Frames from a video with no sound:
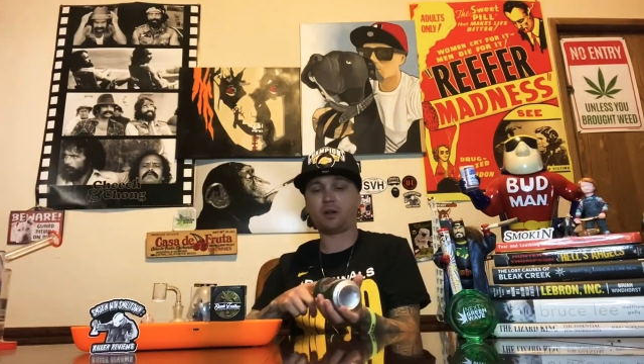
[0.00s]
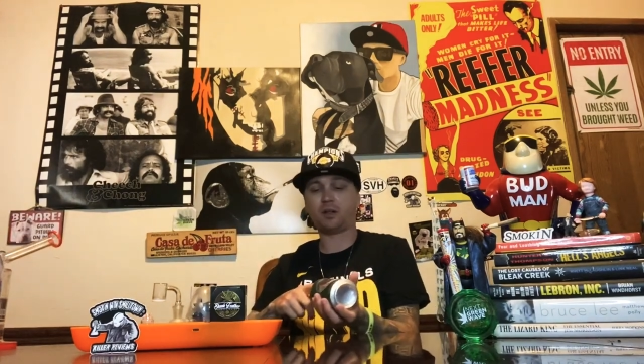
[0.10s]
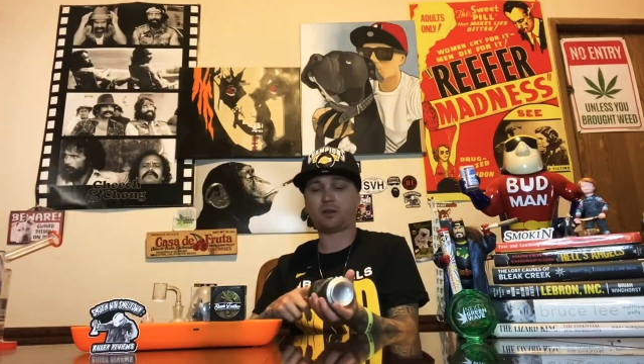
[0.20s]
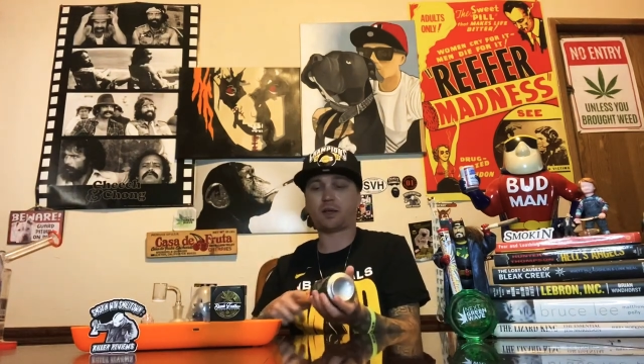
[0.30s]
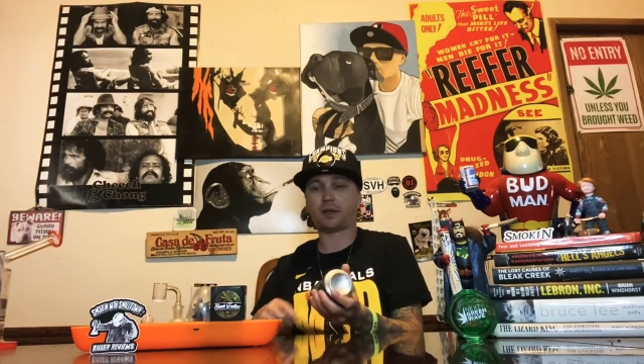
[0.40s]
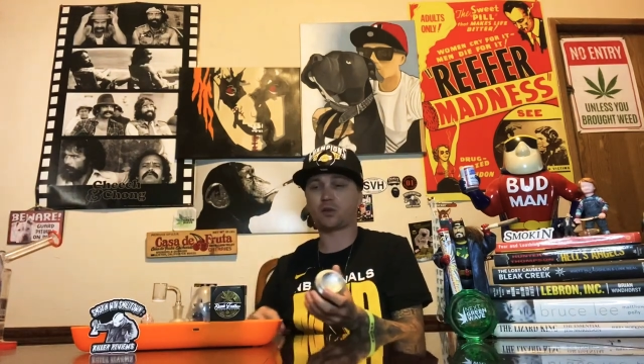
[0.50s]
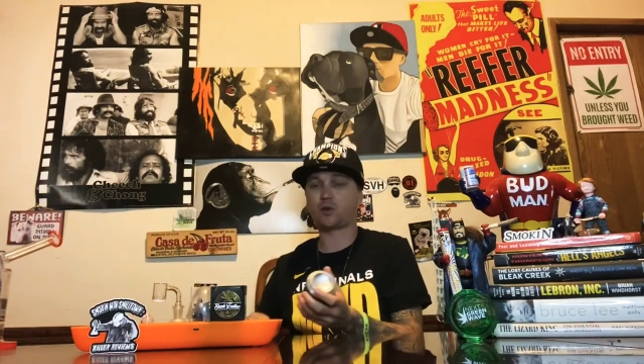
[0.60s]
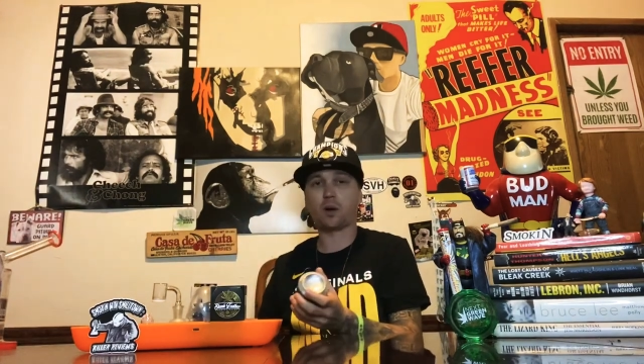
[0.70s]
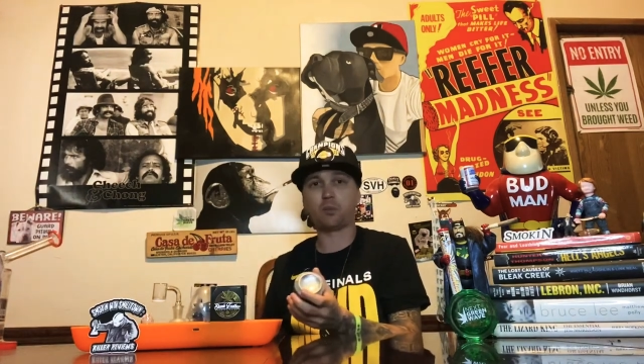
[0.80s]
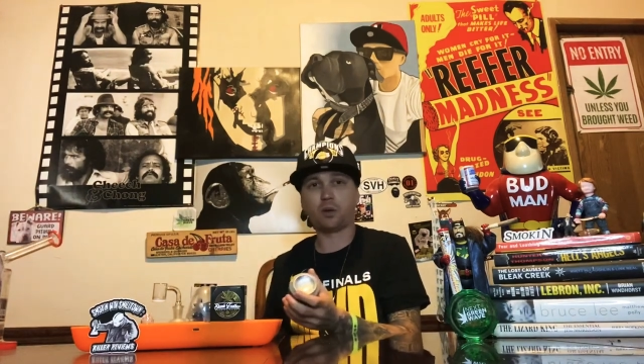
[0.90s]
You need like
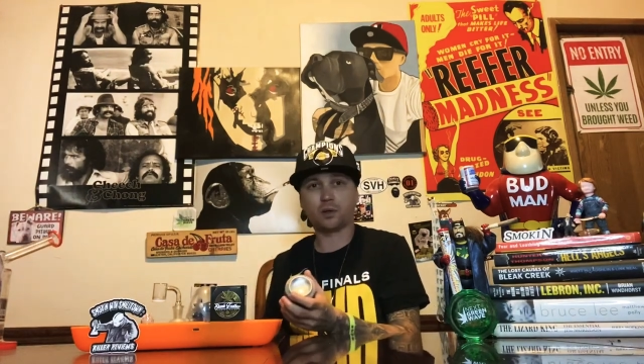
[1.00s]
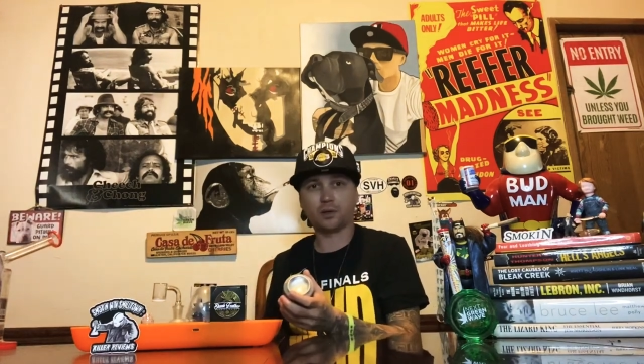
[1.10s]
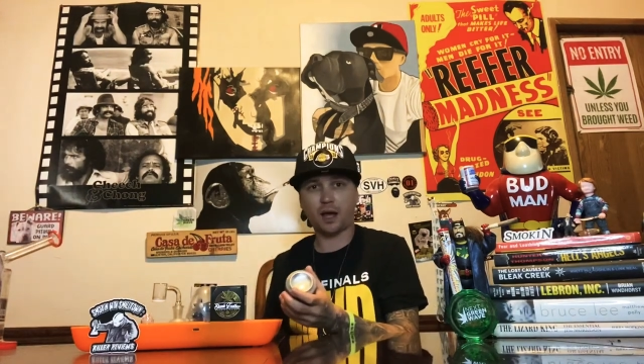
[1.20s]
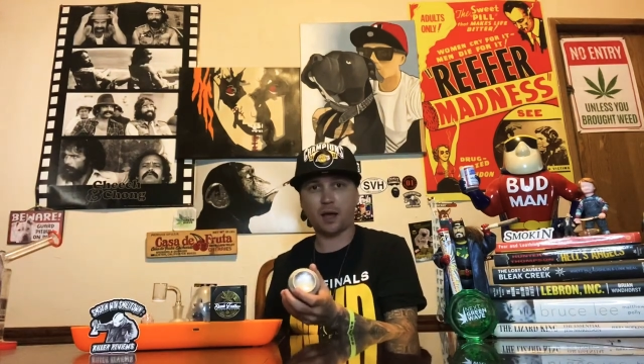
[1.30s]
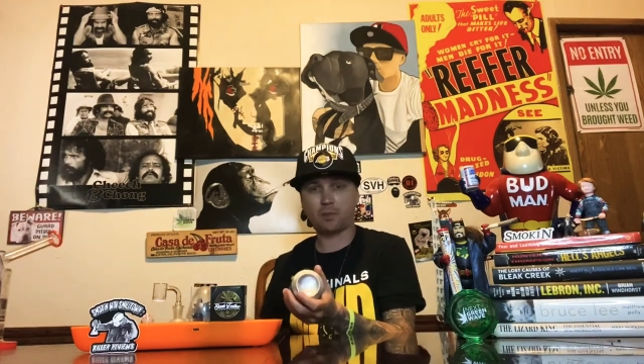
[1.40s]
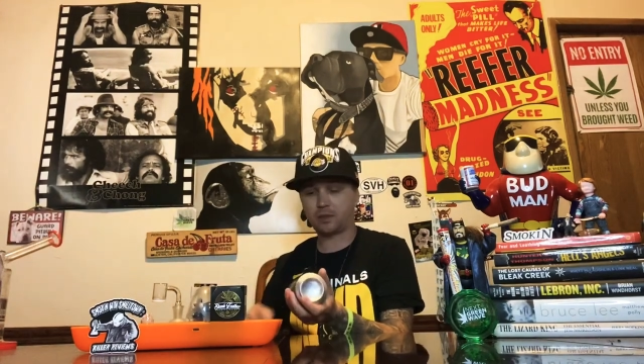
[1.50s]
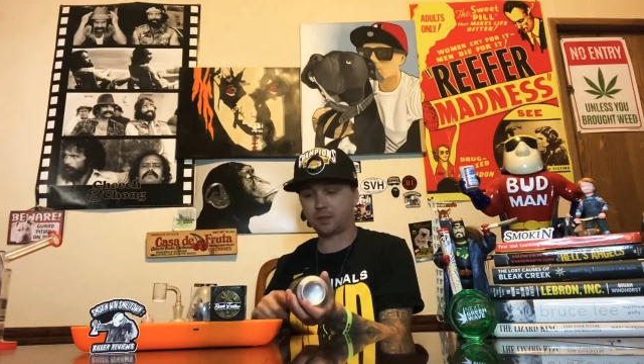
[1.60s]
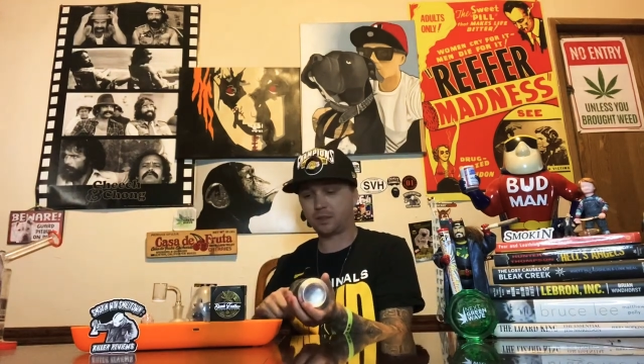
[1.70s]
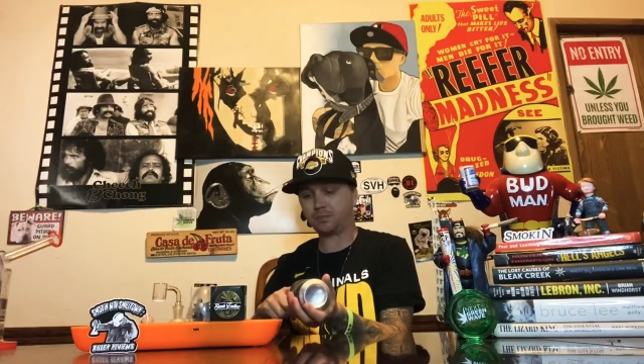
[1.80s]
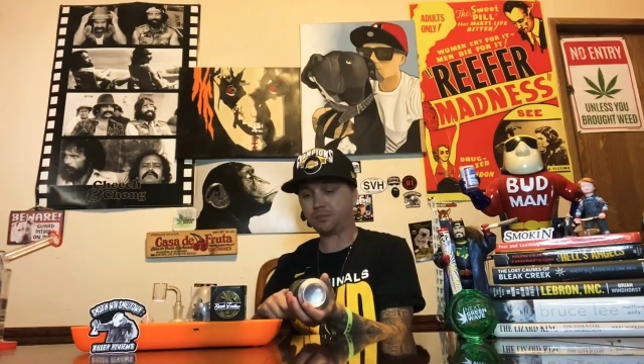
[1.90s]
crumble or
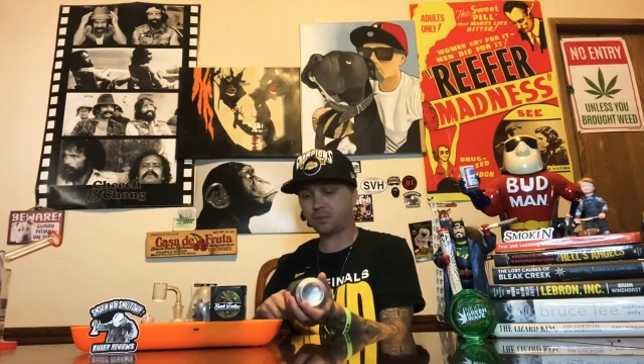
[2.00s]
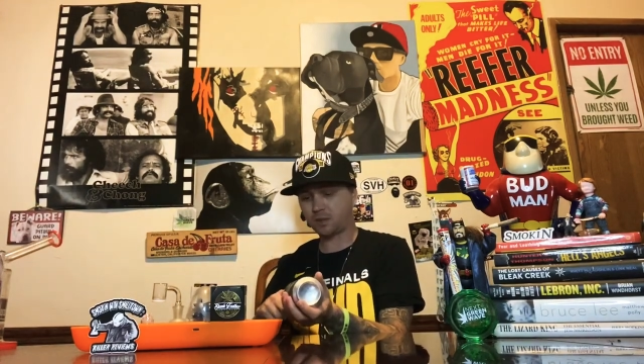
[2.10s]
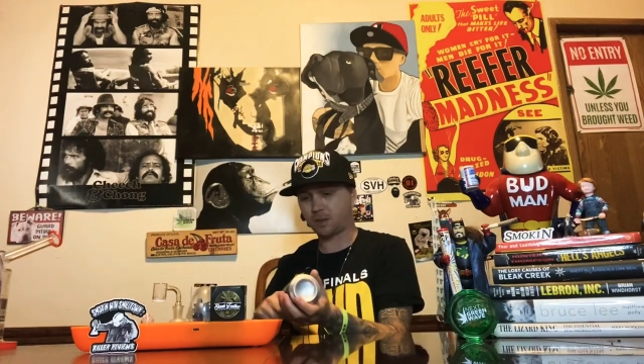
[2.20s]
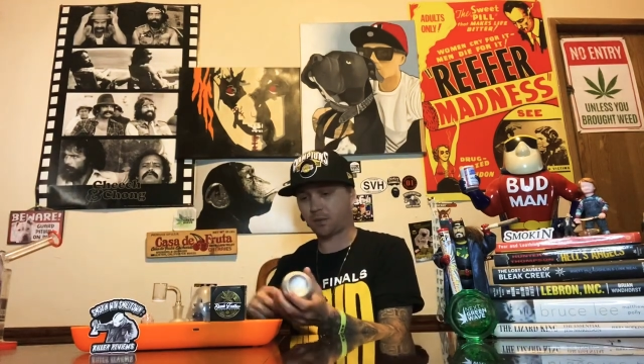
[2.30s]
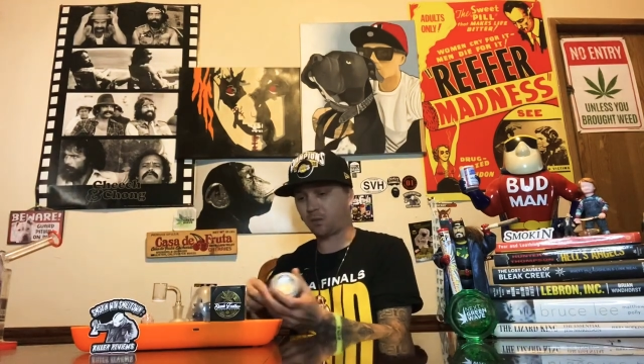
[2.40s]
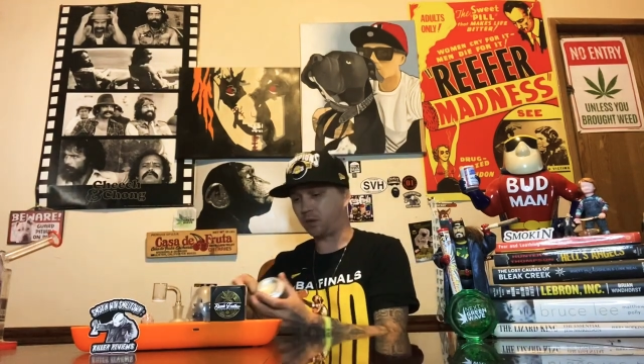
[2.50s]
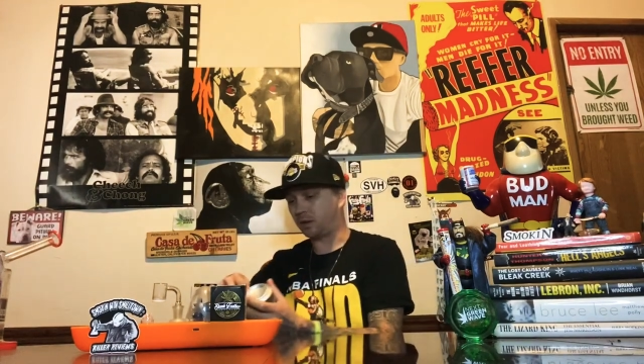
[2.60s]
diamonds. Something with